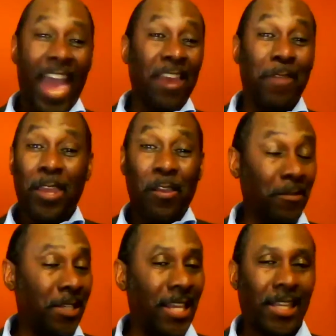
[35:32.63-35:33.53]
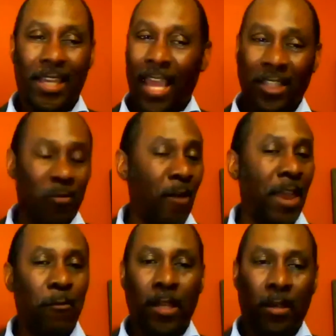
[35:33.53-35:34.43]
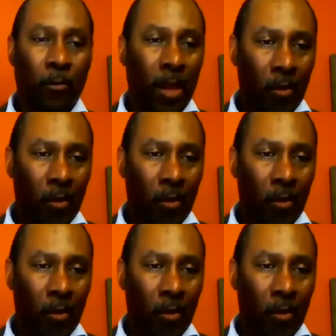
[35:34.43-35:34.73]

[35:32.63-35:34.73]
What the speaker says: And we use it, that's the way we